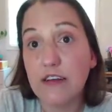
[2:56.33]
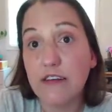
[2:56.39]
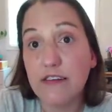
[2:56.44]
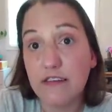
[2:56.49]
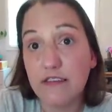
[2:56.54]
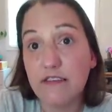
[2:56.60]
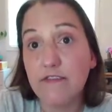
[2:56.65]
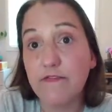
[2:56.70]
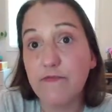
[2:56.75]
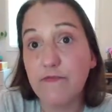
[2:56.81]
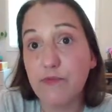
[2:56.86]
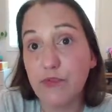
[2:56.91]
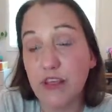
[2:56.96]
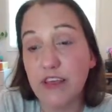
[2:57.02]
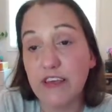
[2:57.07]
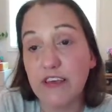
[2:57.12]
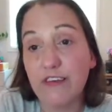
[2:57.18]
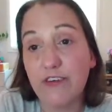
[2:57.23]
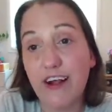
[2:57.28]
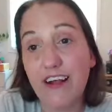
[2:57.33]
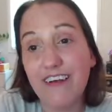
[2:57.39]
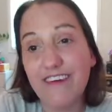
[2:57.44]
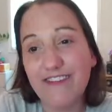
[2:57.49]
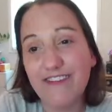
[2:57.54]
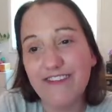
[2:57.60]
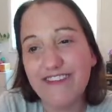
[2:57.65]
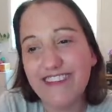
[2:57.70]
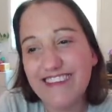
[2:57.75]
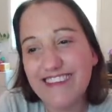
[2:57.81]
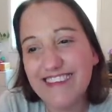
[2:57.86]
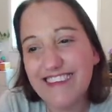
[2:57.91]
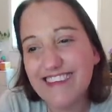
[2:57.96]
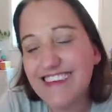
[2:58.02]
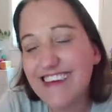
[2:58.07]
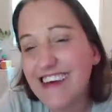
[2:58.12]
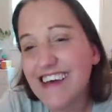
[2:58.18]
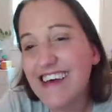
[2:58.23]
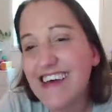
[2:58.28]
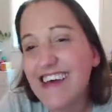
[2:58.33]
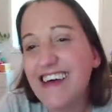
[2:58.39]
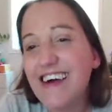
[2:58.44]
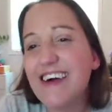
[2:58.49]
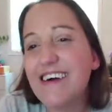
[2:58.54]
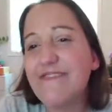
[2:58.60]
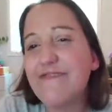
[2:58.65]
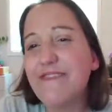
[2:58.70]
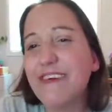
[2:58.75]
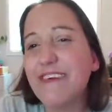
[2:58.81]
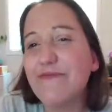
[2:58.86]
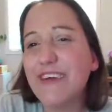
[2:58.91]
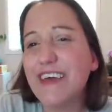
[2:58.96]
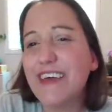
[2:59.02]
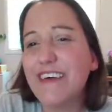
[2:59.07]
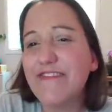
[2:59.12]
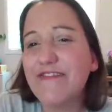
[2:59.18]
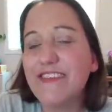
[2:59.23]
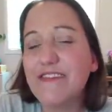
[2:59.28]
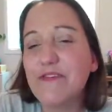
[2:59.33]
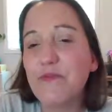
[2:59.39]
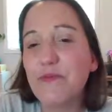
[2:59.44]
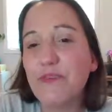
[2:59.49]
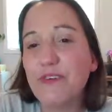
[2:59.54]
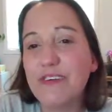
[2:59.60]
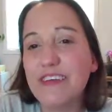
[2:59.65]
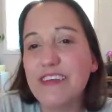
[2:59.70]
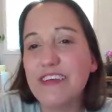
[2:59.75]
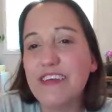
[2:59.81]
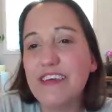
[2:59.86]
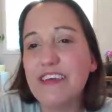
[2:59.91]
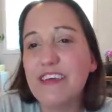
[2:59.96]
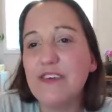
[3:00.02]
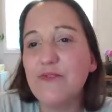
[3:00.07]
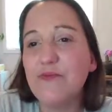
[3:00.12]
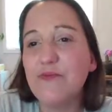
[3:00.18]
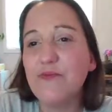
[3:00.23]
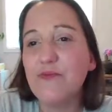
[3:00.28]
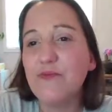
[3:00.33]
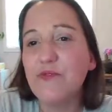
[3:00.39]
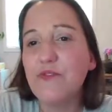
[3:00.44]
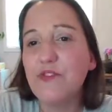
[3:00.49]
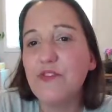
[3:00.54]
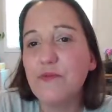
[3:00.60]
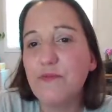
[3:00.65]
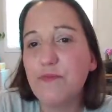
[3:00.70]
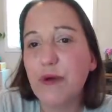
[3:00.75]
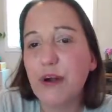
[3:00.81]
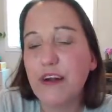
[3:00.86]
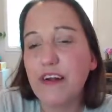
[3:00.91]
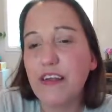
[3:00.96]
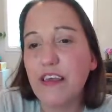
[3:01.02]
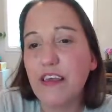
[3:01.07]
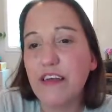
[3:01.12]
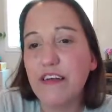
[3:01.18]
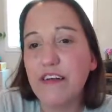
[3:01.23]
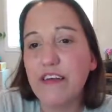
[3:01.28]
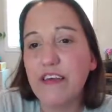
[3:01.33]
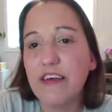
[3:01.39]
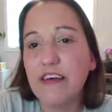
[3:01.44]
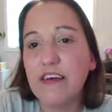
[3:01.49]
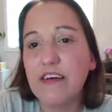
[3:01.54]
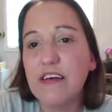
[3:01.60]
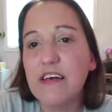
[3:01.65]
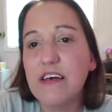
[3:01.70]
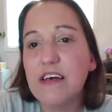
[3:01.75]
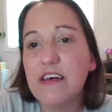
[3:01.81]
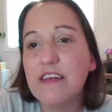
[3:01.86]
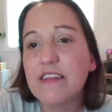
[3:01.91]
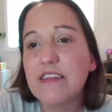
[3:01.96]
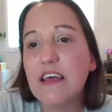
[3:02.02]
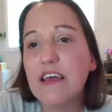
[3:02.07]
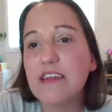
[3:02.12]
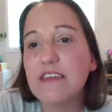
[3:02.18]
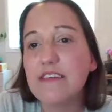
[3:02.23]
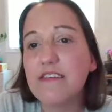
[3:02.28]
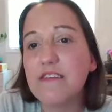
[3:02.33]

of playgrounds. And we have this one huge park area that it's